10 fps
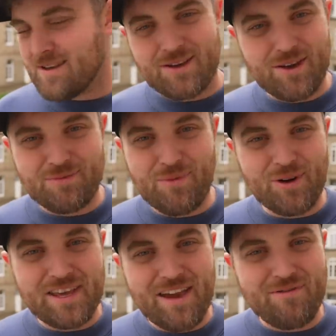Good
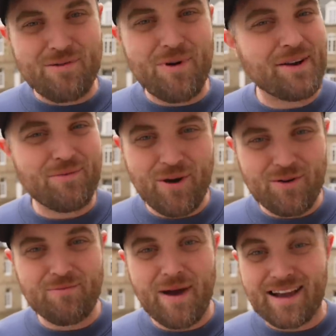morning everyone and
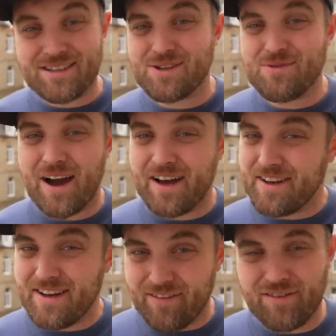welcome back to
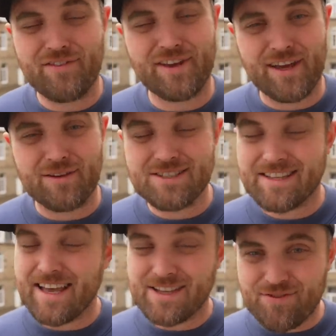another video.
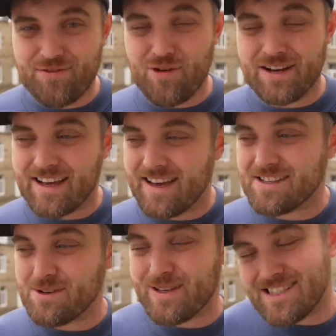Today is Friday,
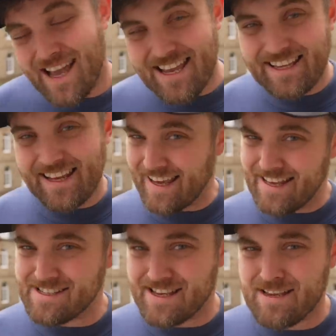so we're taking it
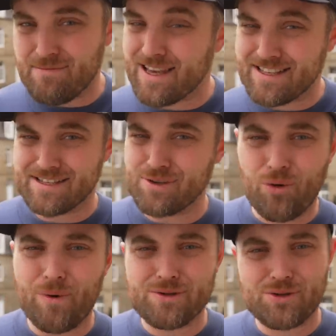easy because it's
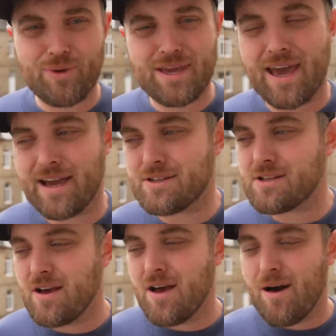almost the
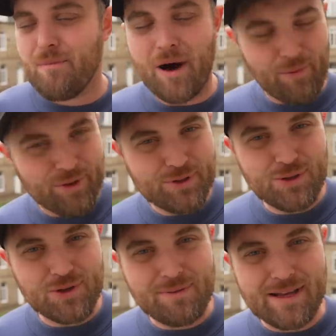weekend, but I want to
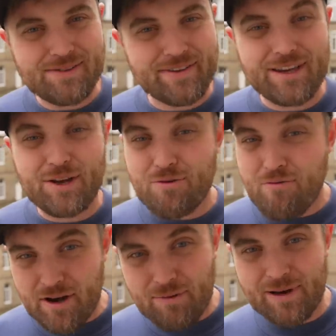talk about something
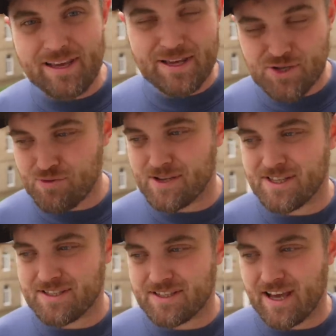incredibly
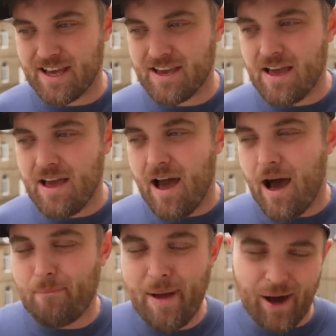interesting today,
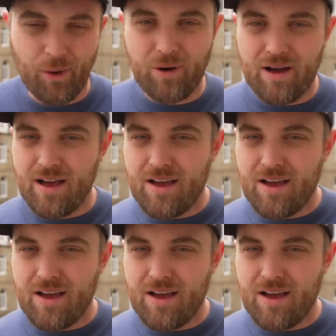about